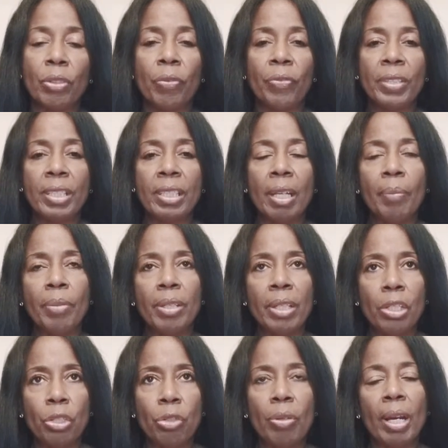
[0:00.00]
So if it's something
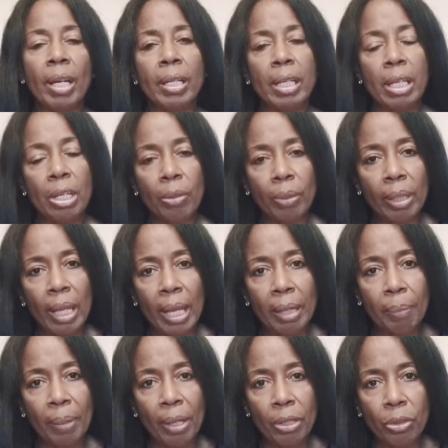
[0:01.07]
that you kind of hear a lot
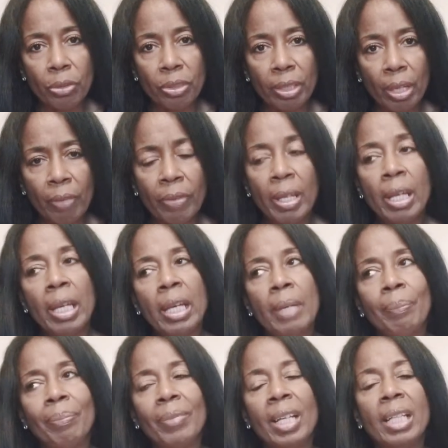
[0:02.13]
about yourself,
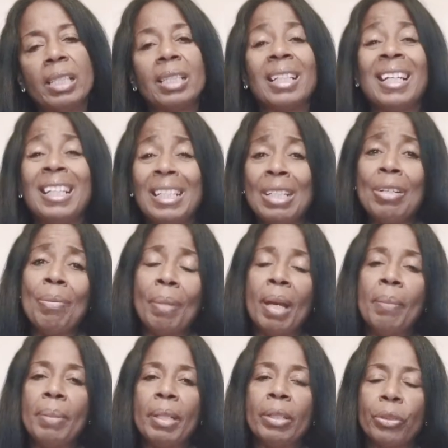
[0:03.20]
it's likely you
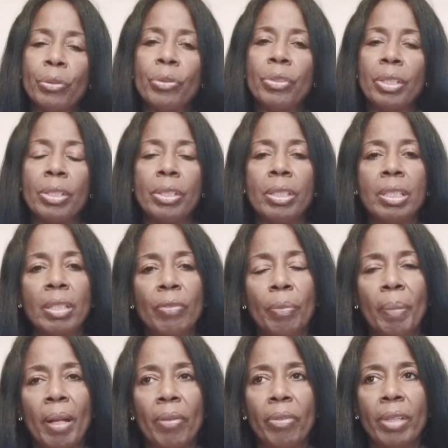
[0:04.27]
might be a little sensitive
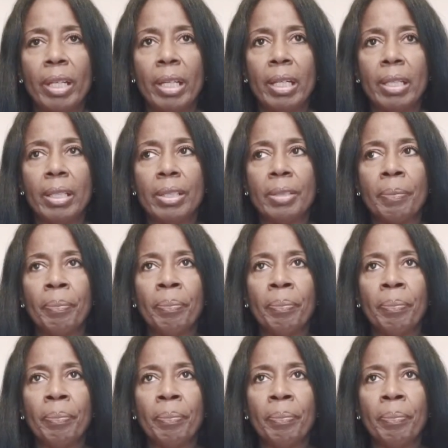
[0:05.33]
about things.